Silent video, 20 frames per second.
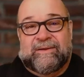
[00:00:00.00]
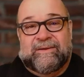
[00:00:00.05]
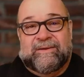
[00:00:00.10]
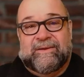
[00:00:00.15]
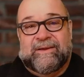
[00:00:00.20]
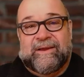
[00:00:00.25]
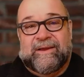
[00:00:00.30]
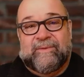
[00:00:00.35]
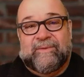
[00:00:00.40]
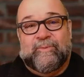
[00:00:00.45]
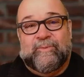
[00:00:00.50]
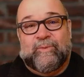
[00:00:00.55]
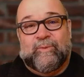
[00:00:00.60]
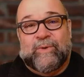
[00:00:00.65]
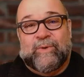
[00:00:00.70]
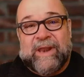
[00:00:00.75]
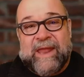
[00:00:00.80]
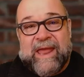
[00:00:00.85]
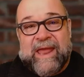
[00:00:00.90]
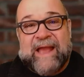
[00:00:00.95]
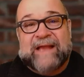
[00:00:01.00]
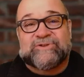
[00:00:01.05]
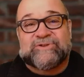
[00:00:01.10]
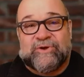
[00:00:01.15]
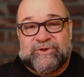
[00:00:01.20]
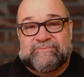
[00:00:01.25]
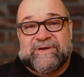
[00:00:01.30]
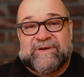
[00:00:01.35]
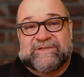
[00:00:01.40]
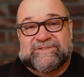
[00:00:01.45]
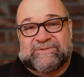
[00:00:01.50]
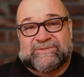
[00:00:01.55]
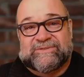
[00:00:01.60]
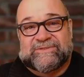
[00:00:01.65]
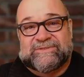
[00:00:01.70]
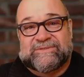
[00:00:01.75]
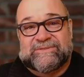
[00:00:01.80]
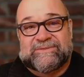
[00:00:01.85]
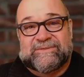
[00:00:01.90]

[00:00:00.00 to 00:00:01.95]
and relax all their muscles.